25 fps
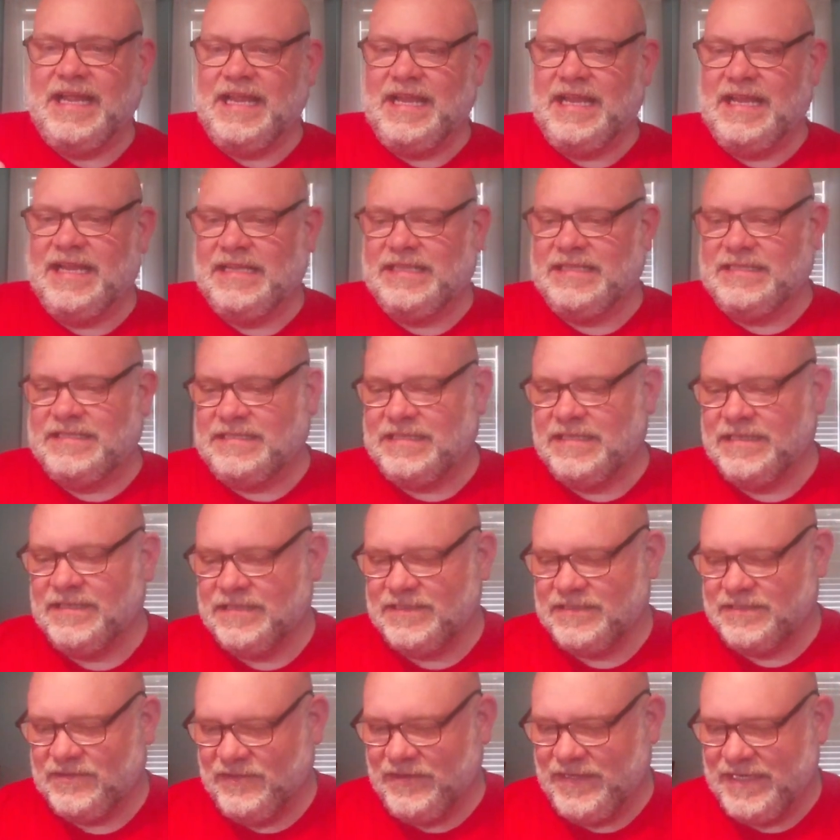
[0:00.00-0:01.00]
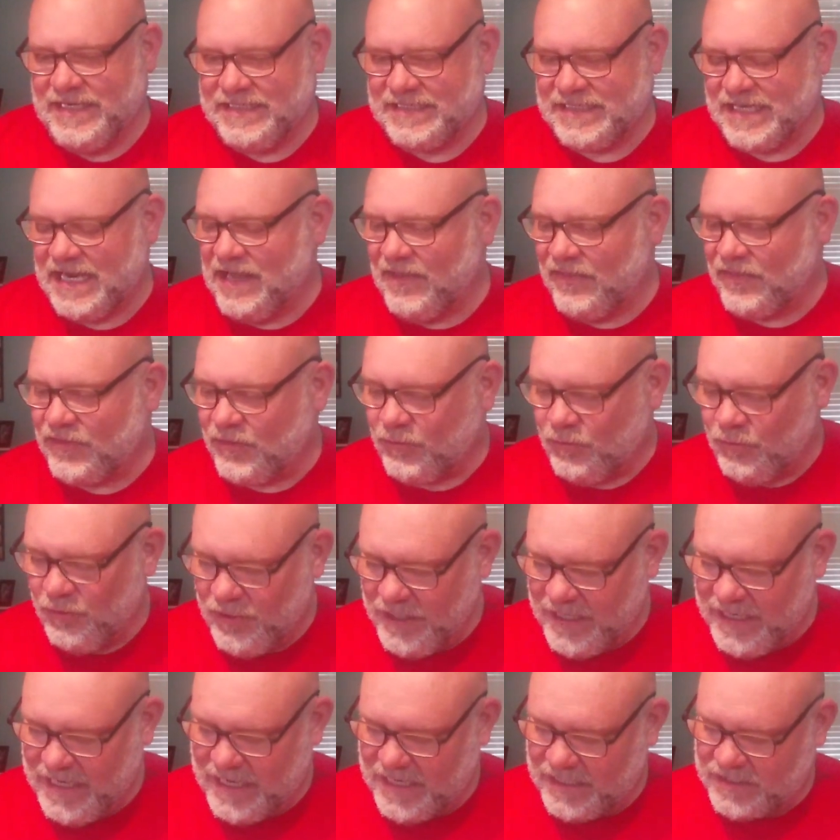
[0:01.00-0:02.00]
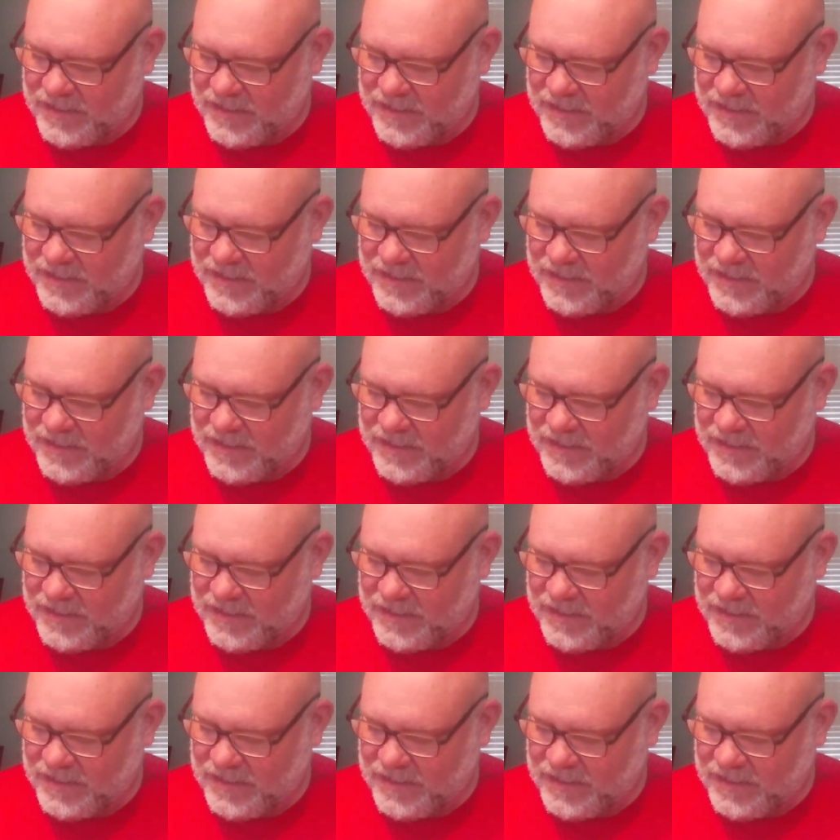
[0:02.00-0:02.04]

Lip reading: hands. So he's got 3